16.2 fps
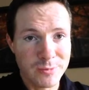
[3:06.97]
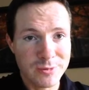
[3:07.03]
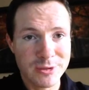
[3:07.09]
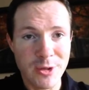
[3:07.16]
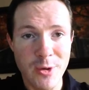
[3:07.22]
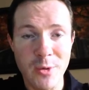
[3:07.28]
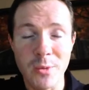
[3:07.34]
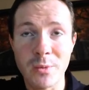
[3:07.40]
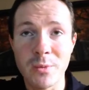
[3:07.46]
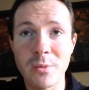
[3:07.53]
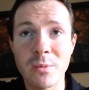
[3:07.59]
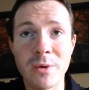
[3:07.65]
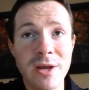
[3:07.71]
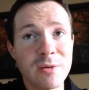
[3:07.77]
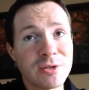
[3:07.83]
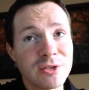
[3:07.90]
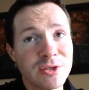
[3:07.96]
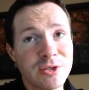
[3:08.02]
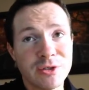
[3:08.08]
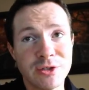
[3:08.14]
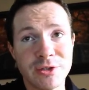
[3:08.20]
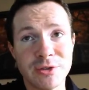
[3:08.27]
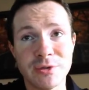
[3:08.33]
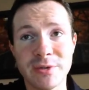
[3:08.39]
So what I want you
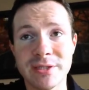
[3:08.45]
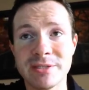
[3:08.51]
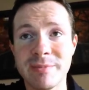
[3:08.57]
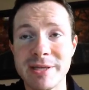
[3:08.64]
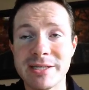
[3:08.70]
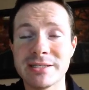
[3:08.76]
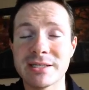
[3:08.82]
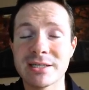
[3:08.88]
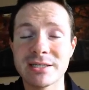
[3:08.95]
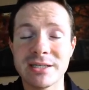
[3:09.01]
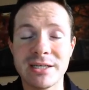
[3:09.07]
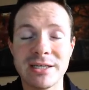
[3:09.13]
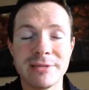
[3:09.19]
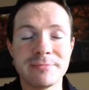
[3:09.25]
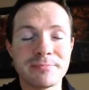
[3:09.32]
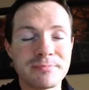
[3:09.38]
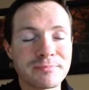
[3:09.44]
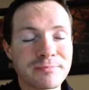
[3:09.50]
to do is basically